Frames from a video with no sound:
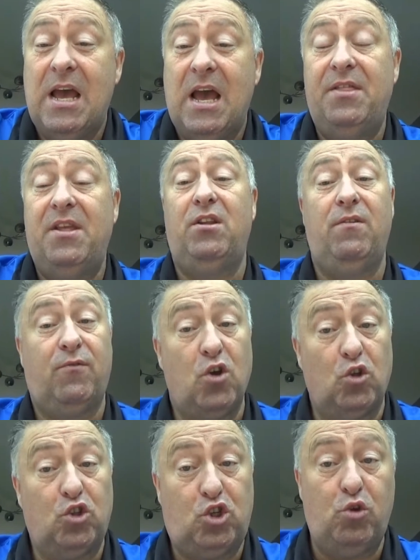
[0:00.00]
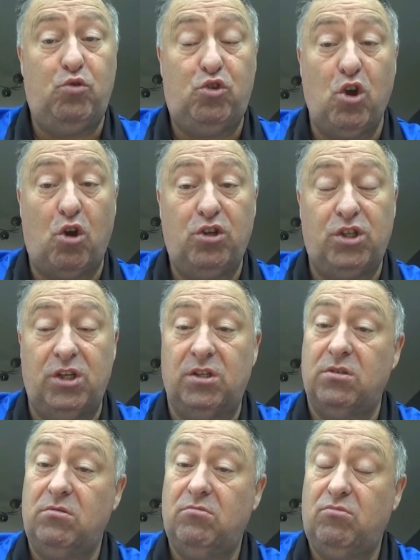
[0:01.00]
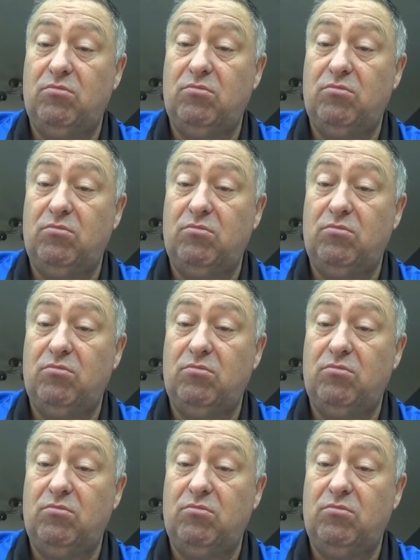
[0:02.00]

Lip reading: and then you've got two choices.